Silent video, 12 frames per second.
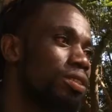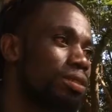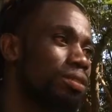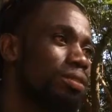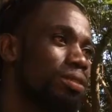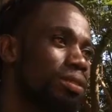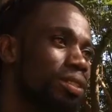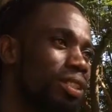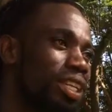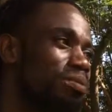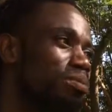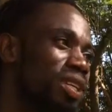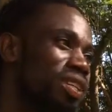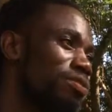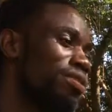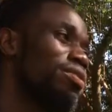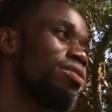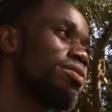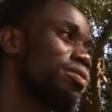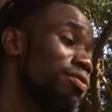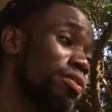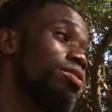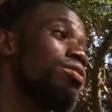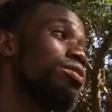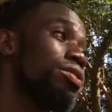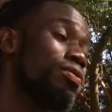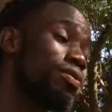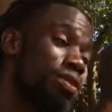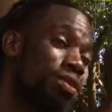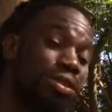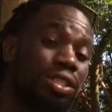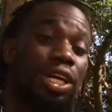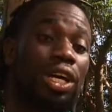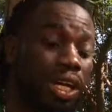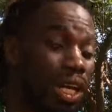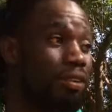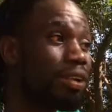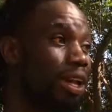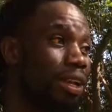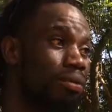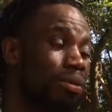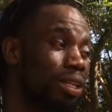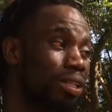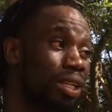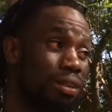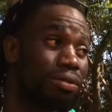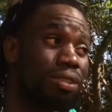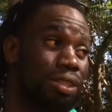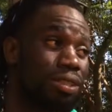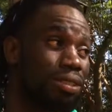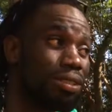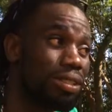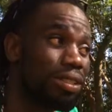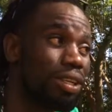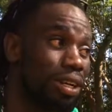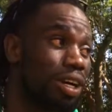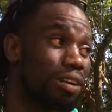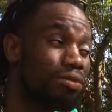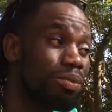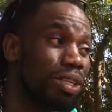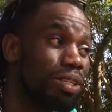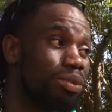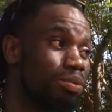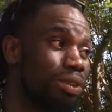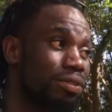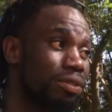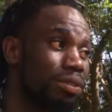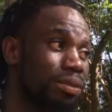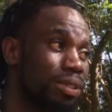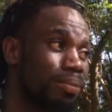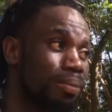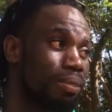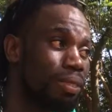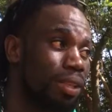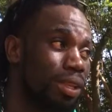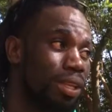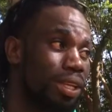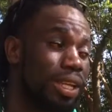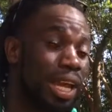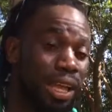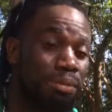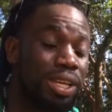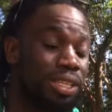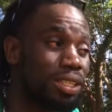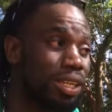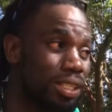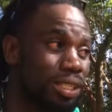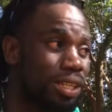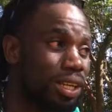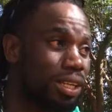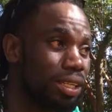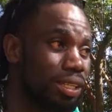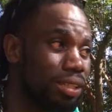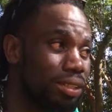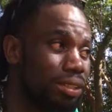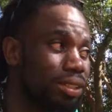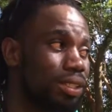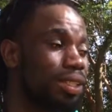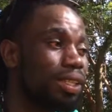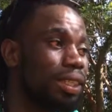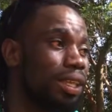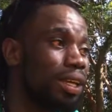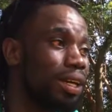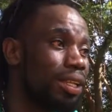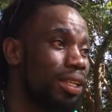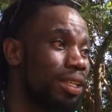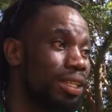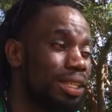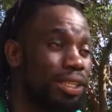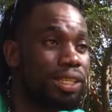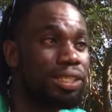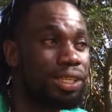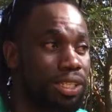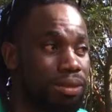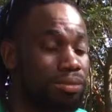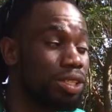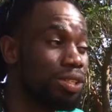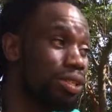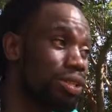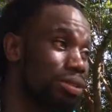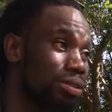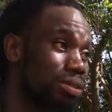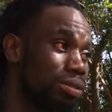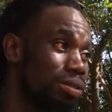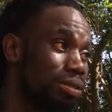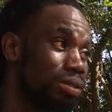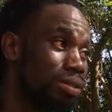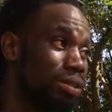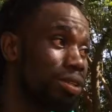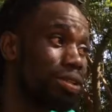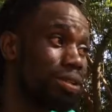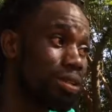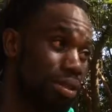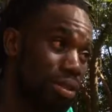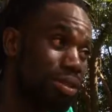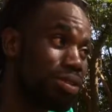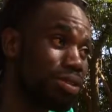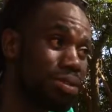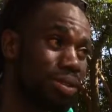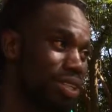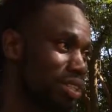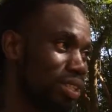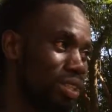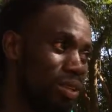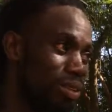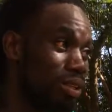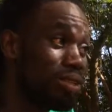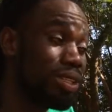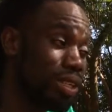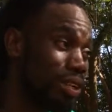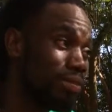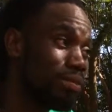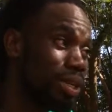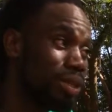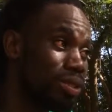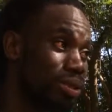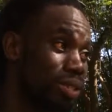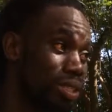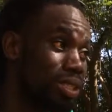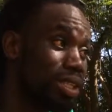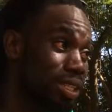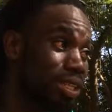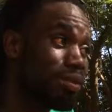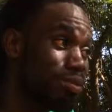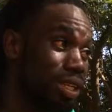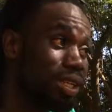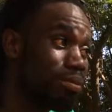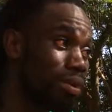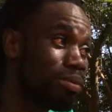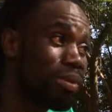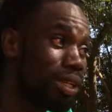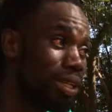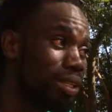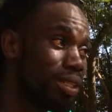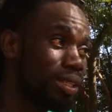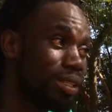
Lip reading: So they paid for those elders, but they couldn't have money to pay for me. And then I met that guy there, and then he just asked me, "Do you go to school?" I said, "No, I don't have money." So he started paying me money.